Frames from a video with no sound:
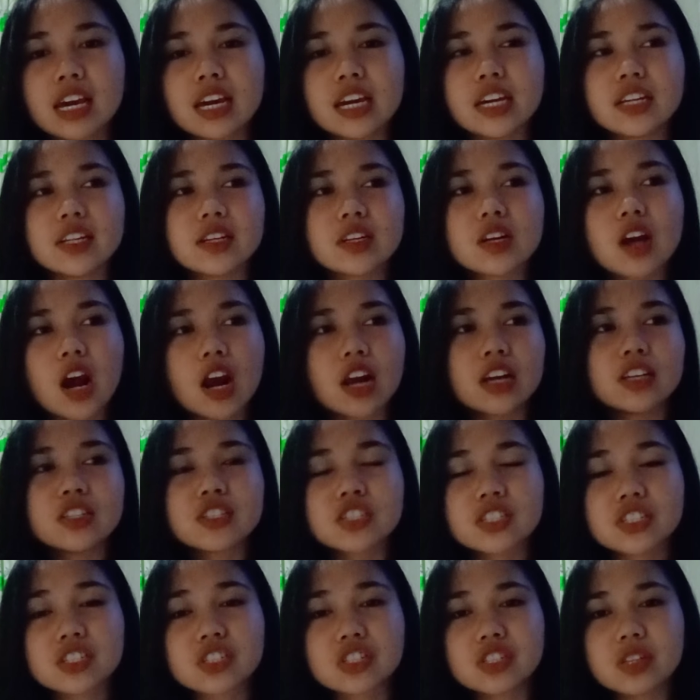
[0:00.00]
It
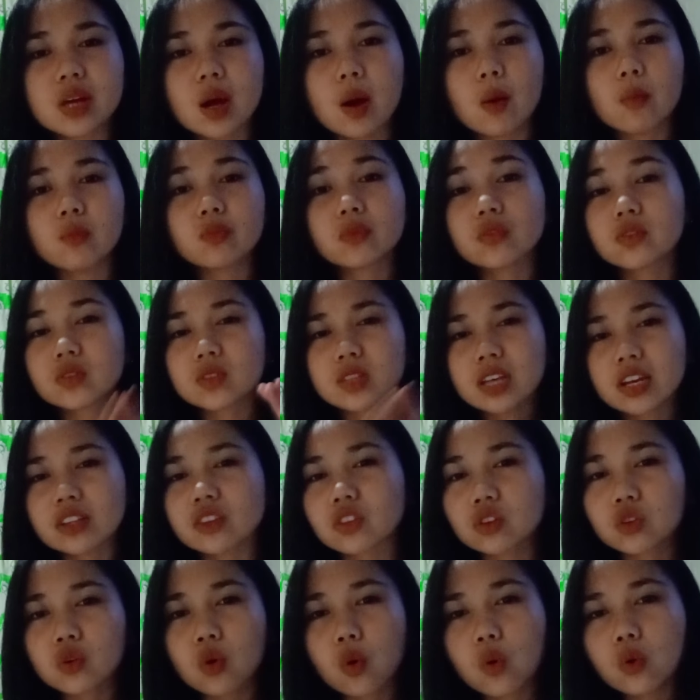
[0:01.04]
encouraged them to
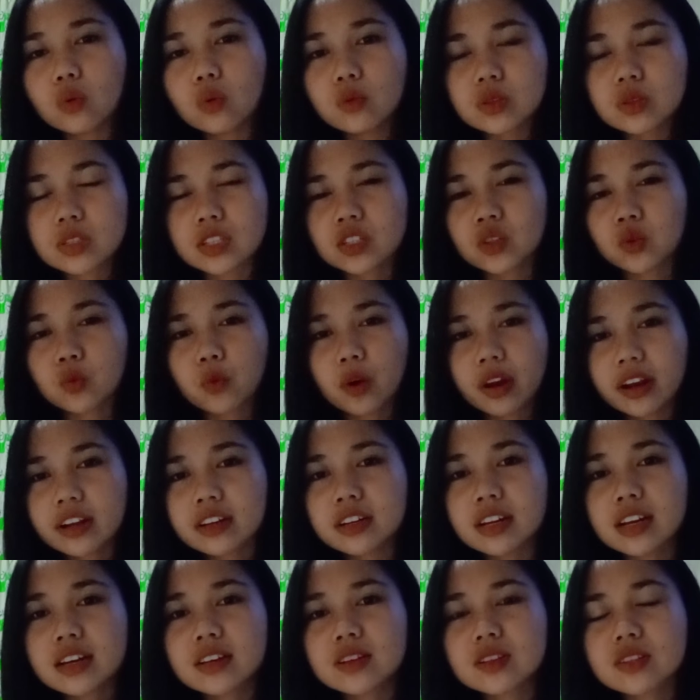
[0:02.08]
set goals and
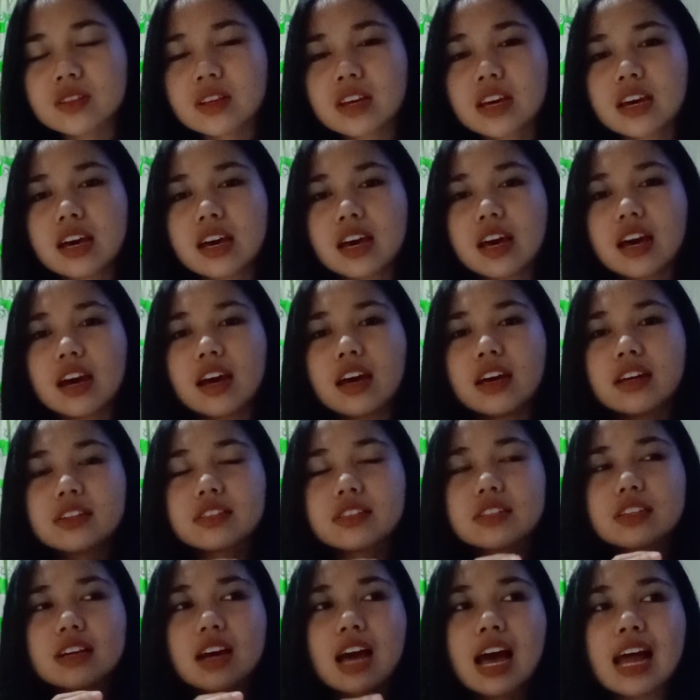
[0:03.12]
awareness, and
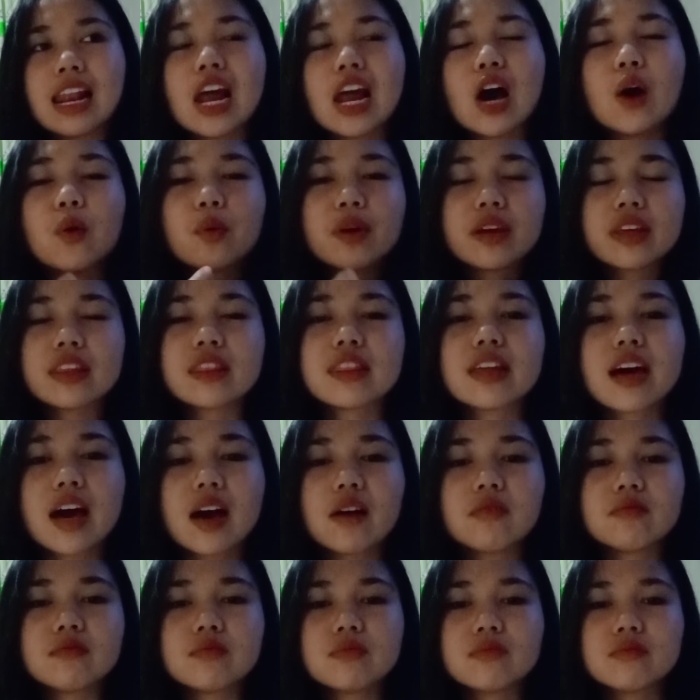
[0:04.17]
allowing
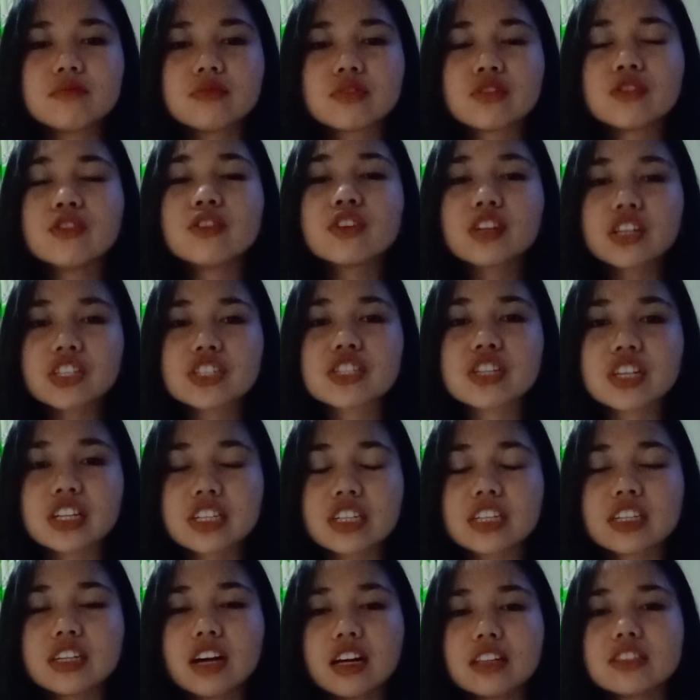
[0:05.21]
them to nurture
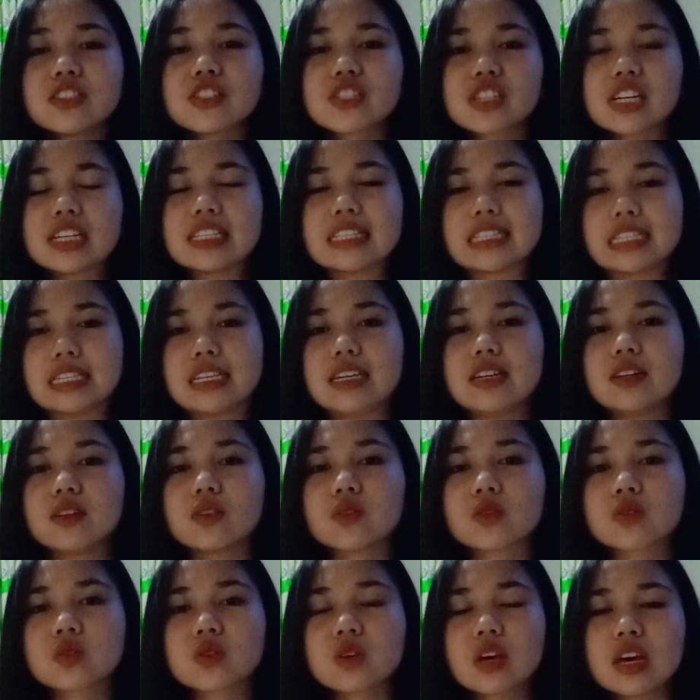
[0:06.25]
their knowledge and
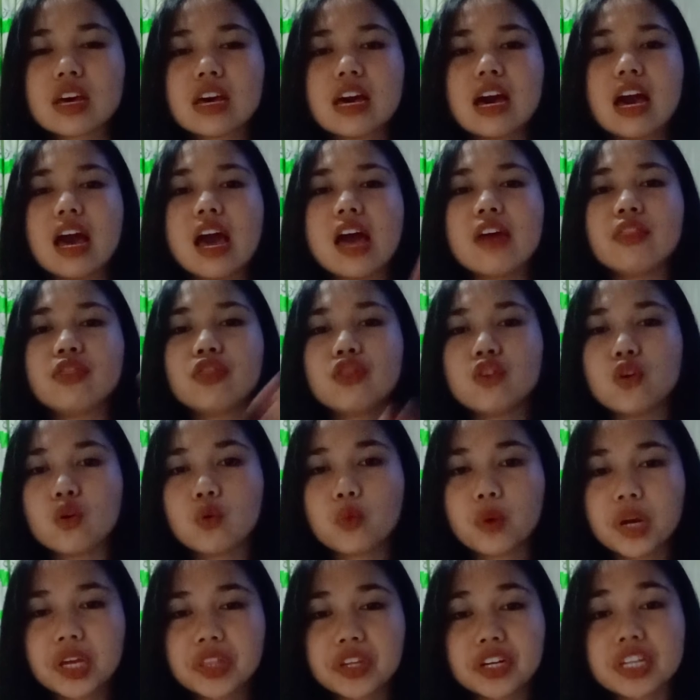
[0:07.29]
skills, and
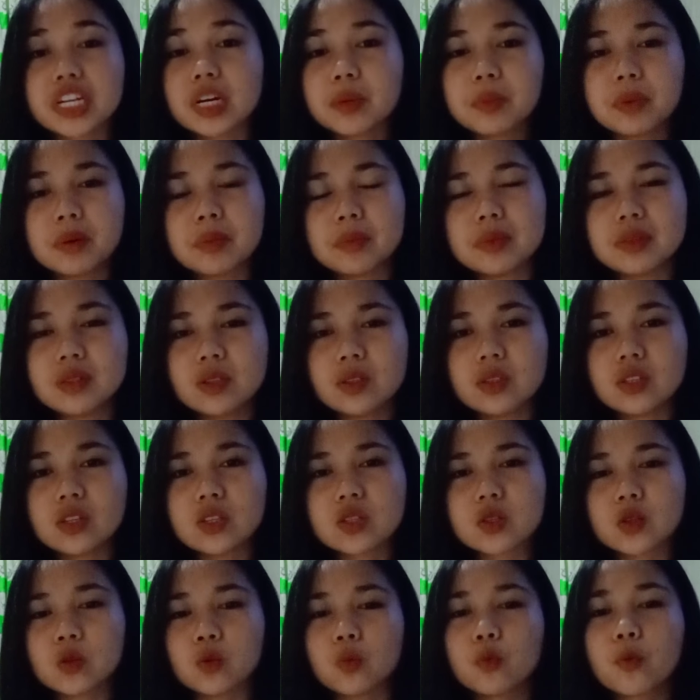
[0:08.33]
knowing their capabilities
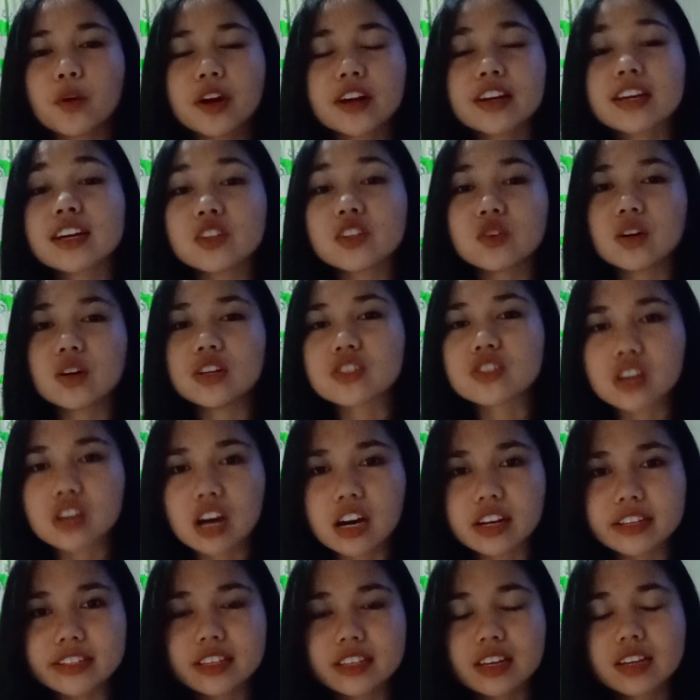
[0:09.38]
and where can you
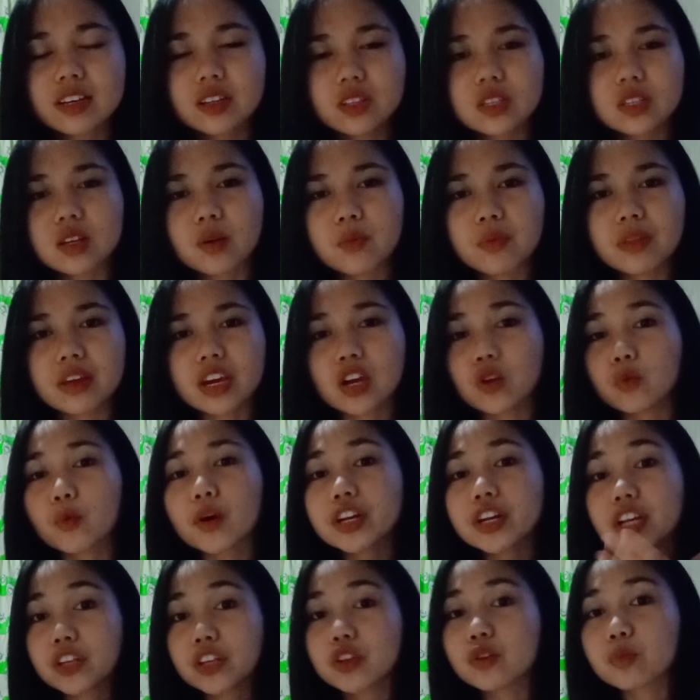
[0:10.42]
adjust something and where
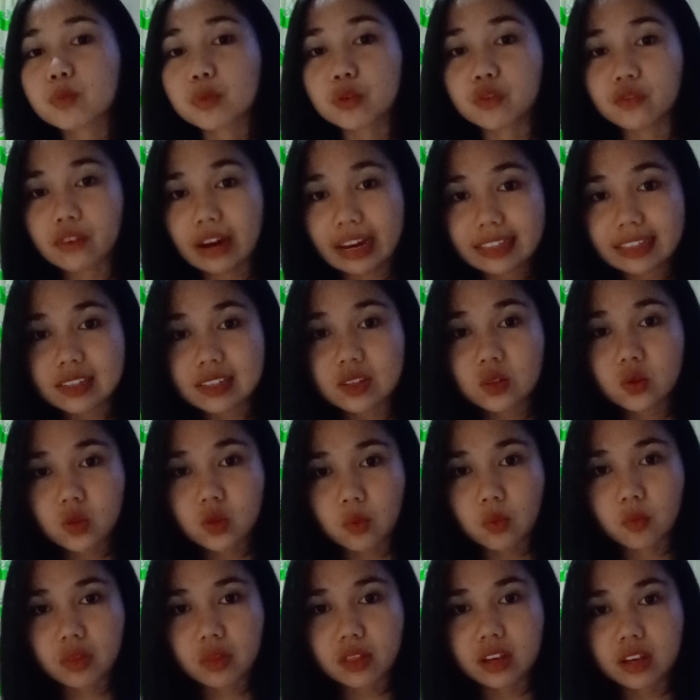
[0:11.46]
can you provide
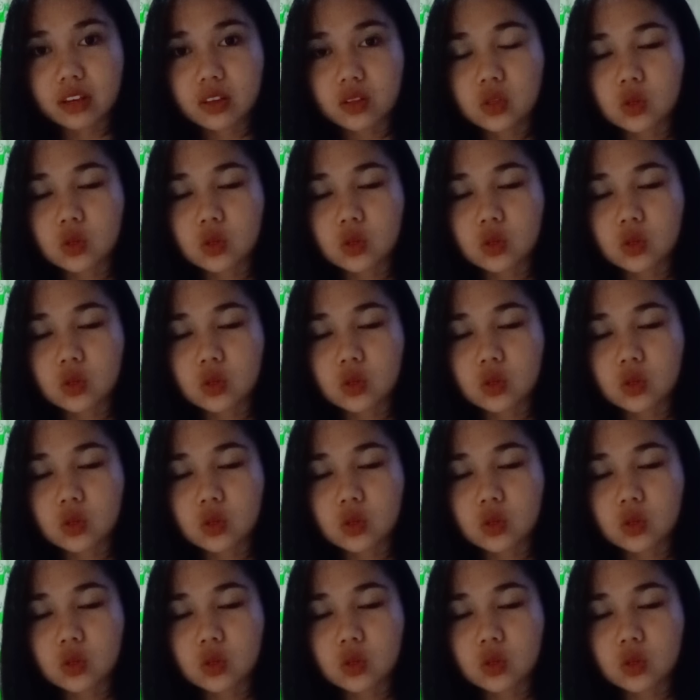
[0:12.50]
something.